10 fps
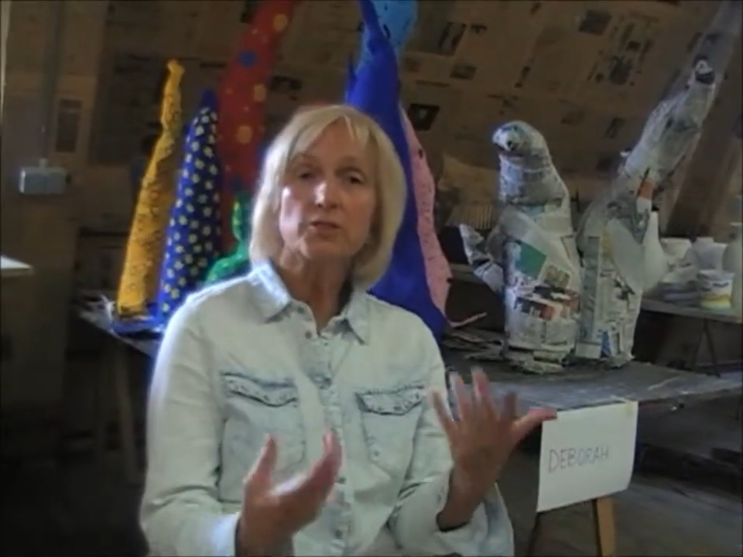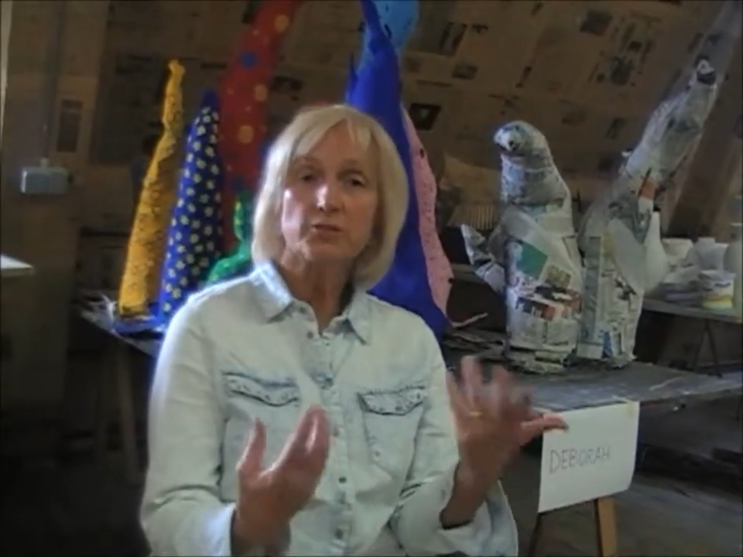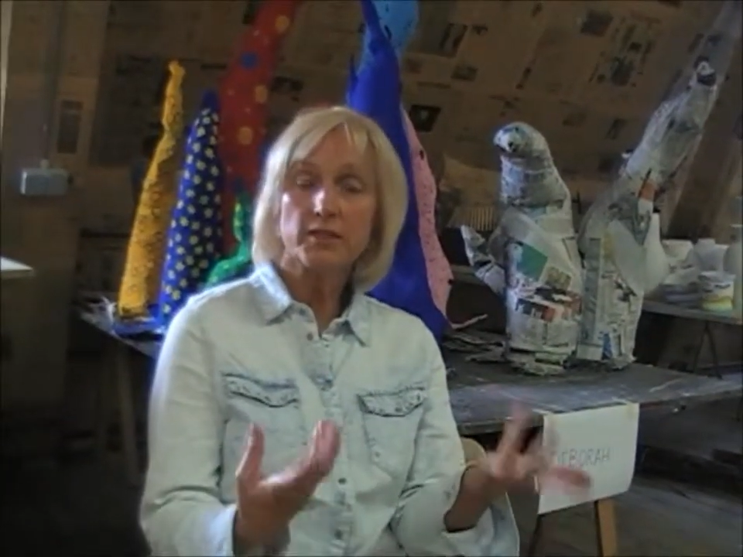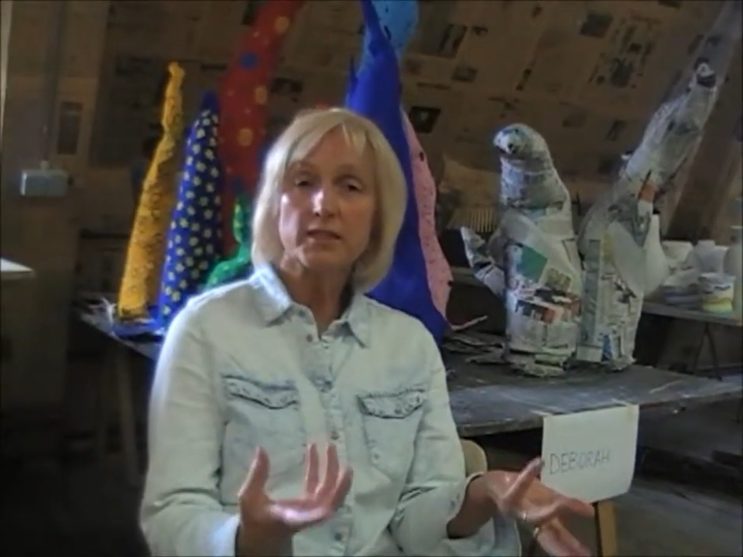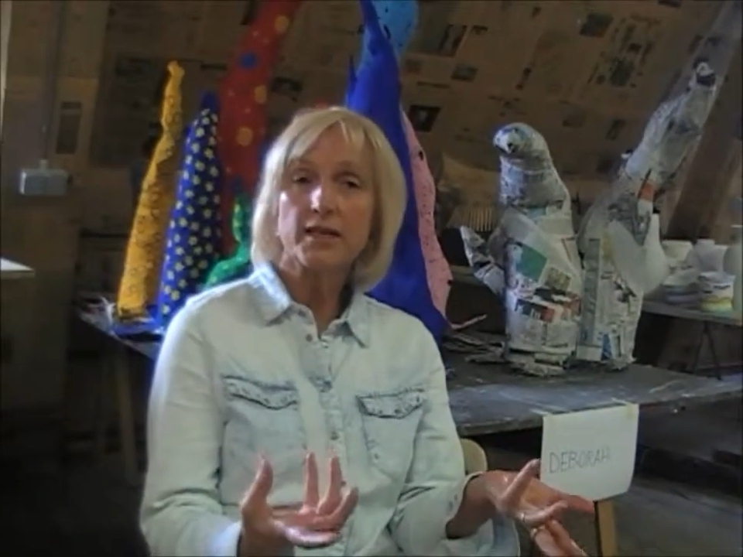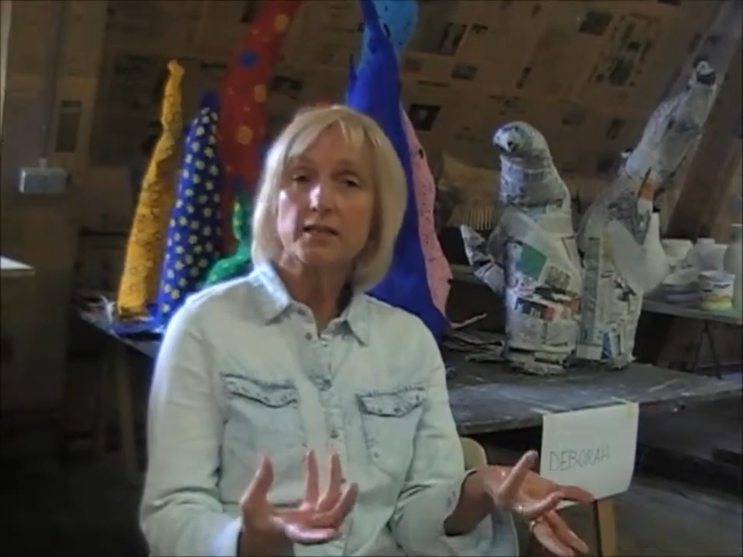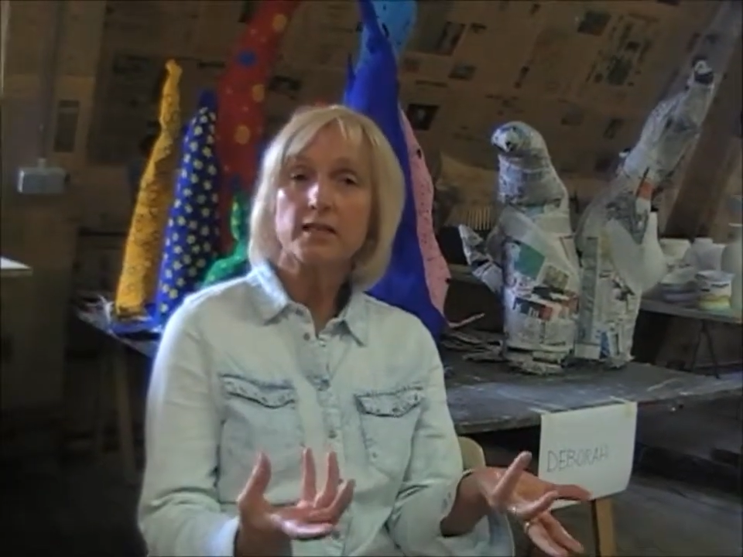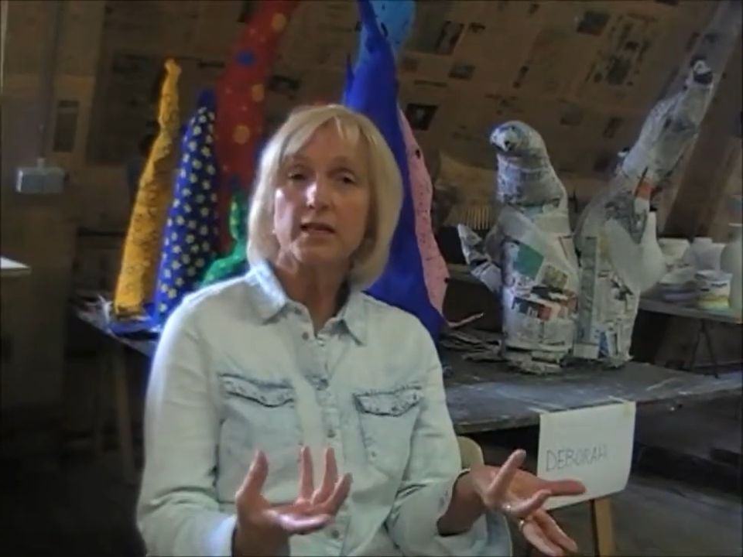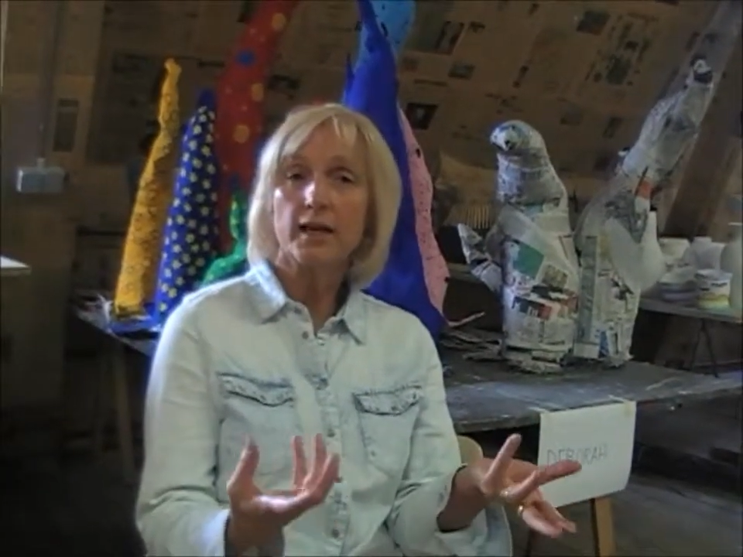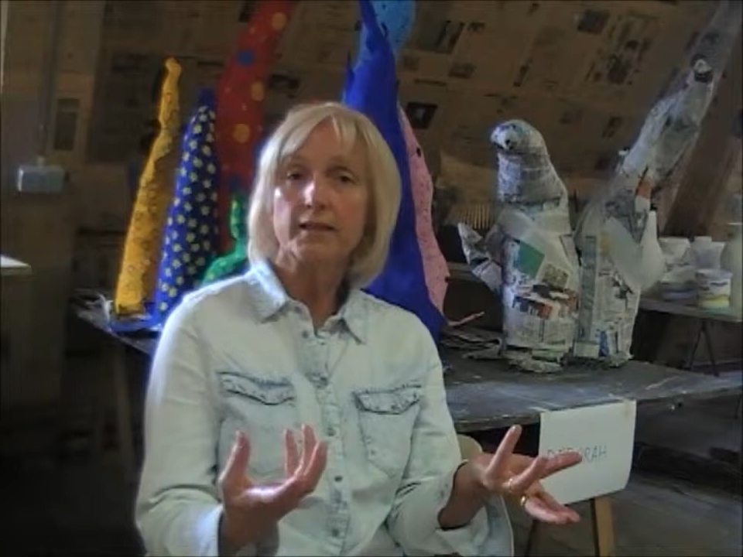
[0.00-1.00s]
a
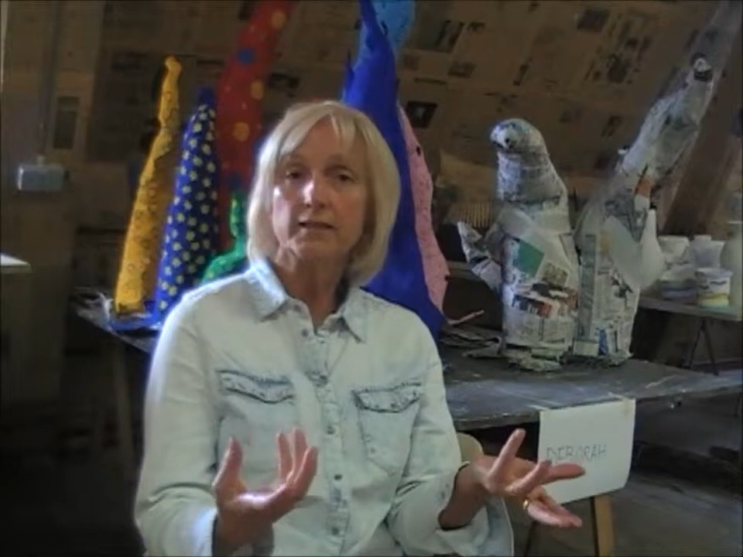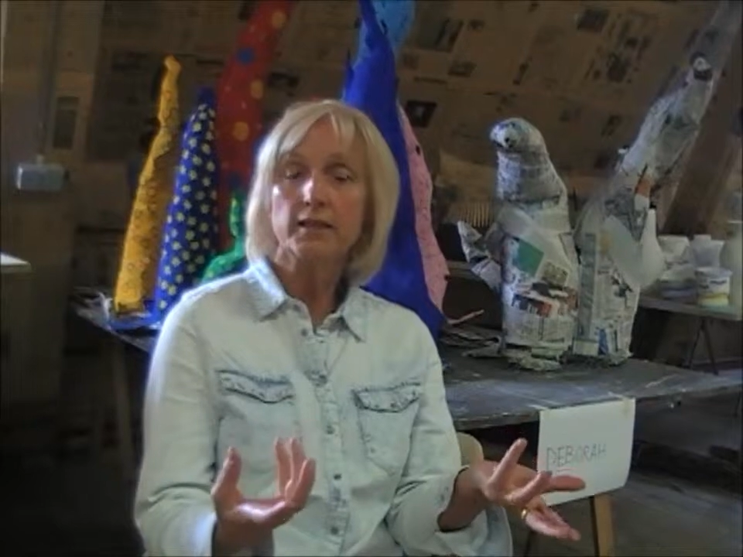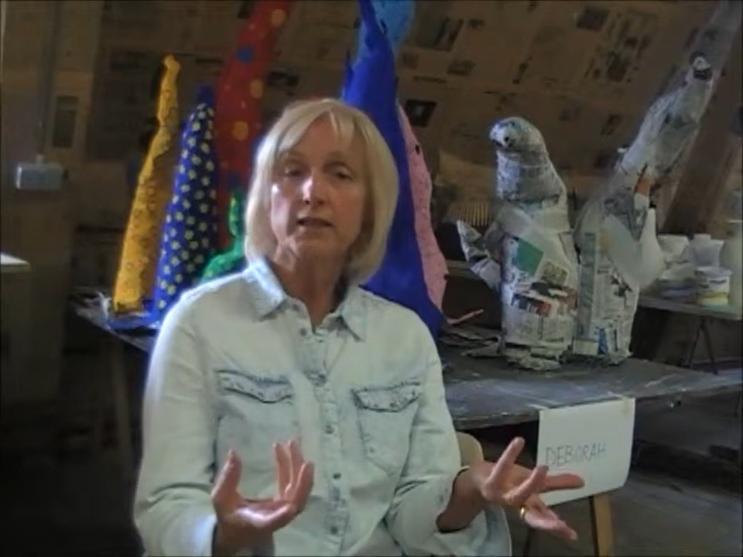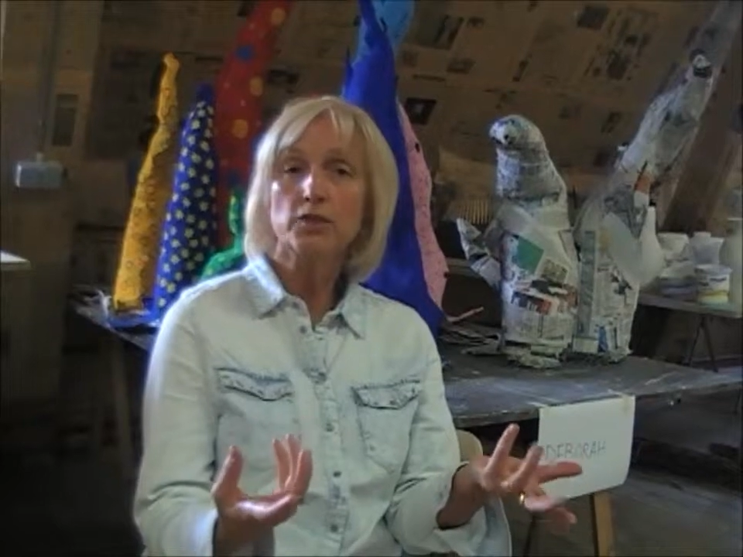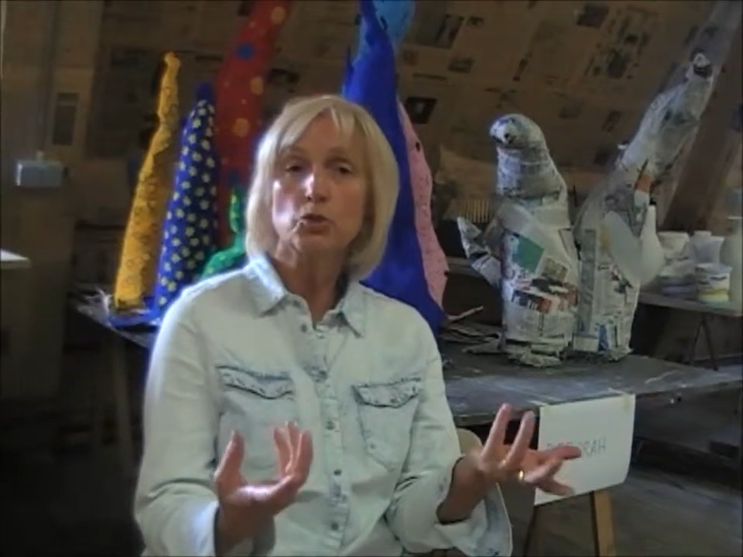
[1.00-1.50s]
fantastic idea